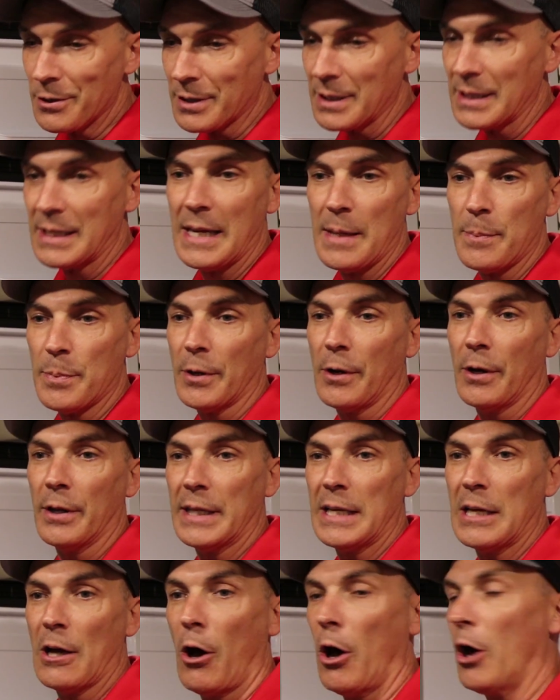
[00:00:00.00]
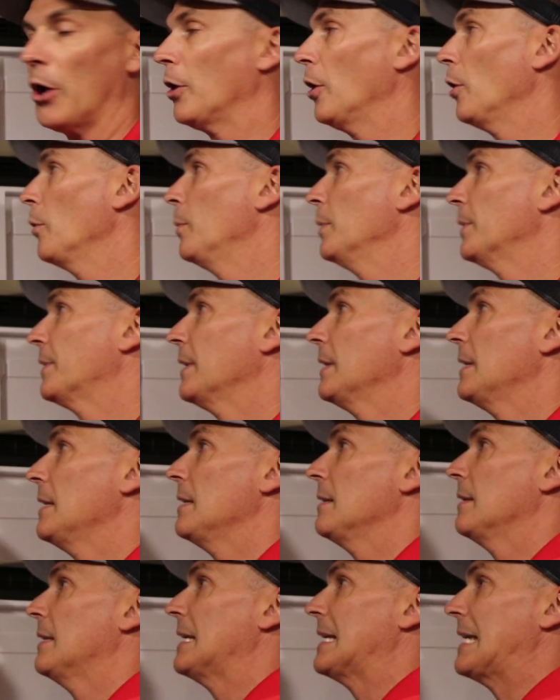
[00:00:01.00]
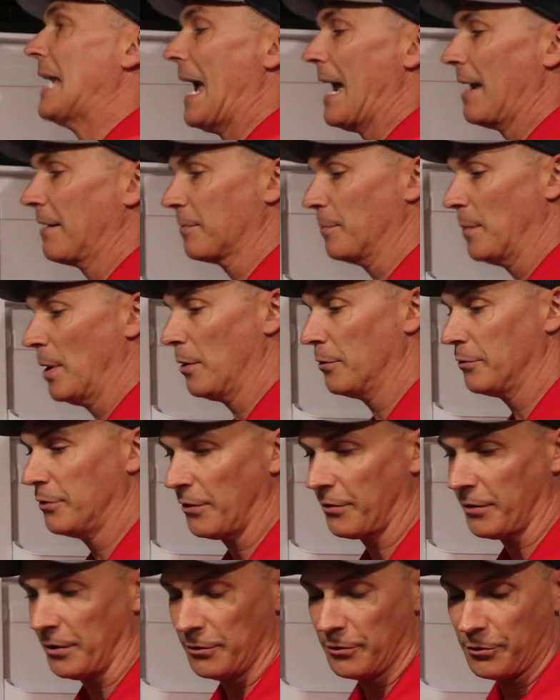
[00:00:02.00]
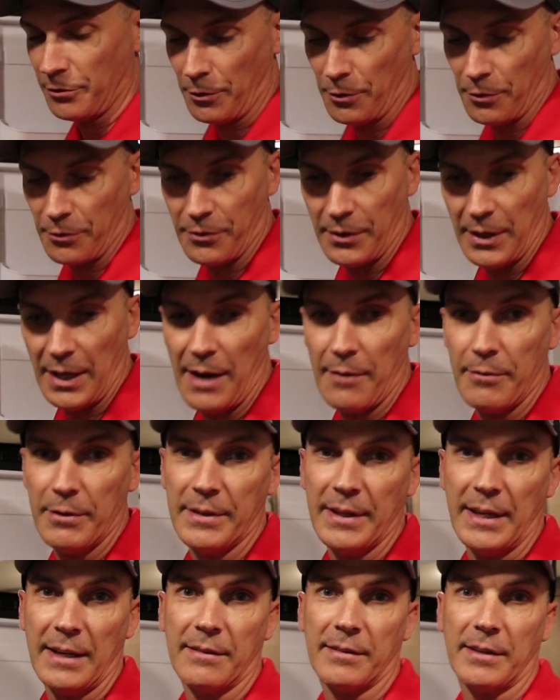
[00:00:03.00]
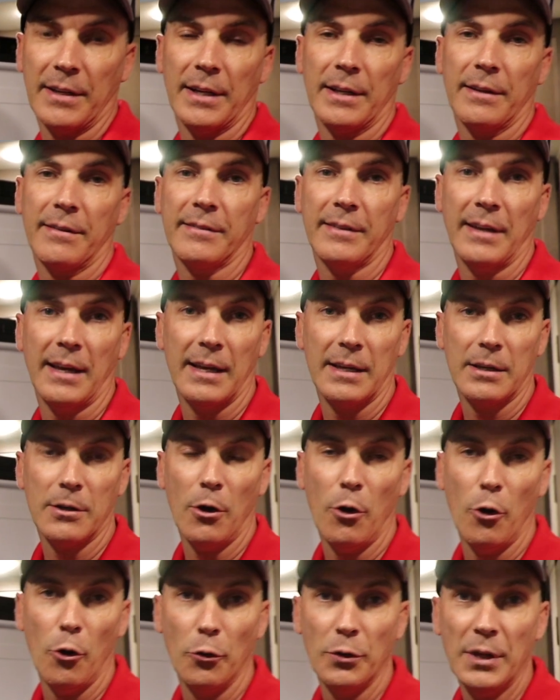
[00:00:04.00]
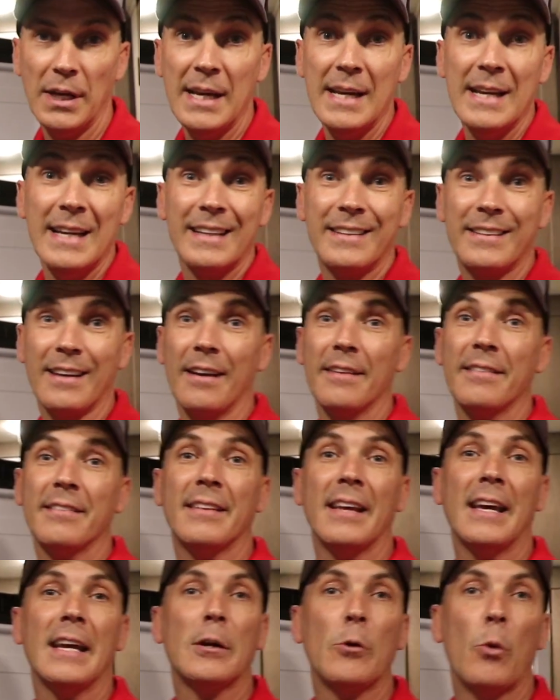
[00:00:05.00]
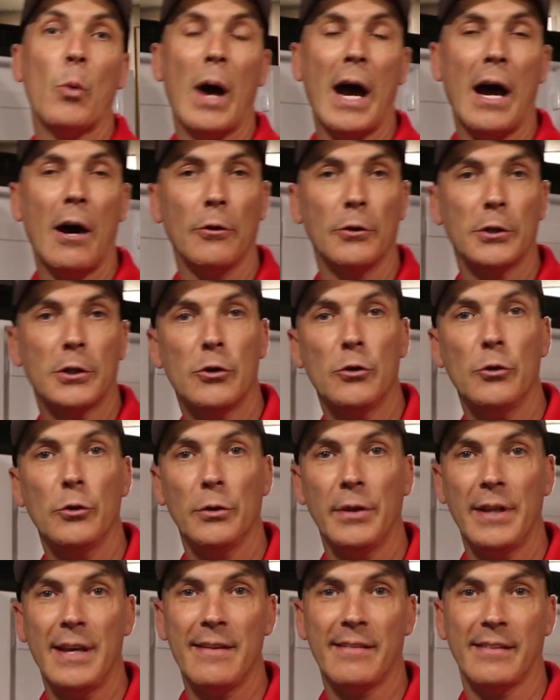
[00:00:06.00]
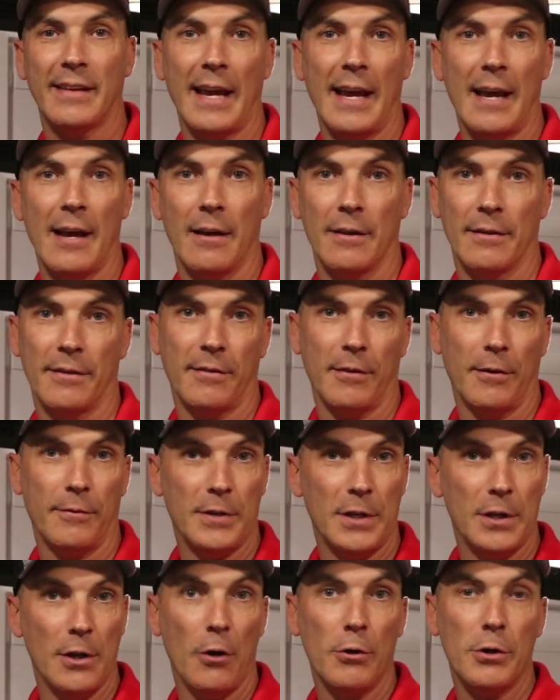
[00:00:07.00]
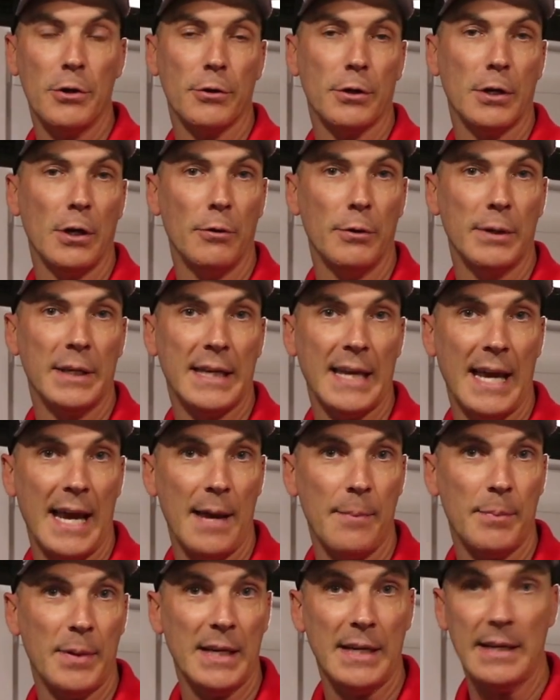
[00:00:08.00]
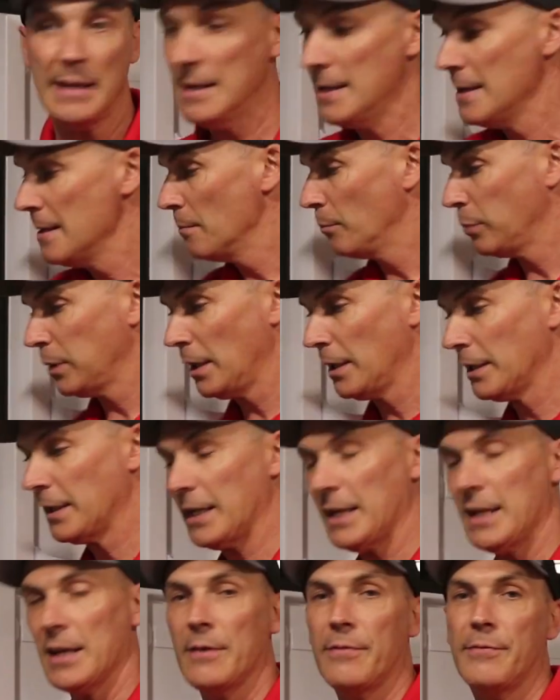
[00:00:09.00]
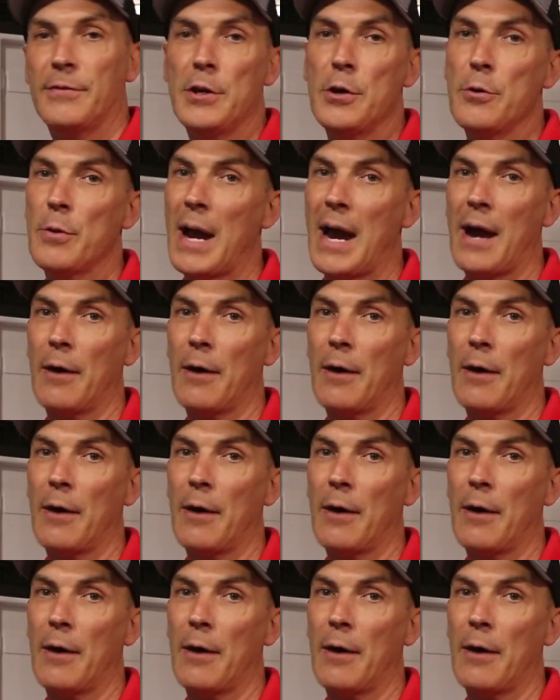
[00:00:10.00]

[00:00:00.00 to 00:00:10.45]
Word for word: you can keep it on the auto, but the, the gas mode just ensures that everything is gonna stay cold. Does take a while to cool these down. So if you know you're going camping, plug it in a few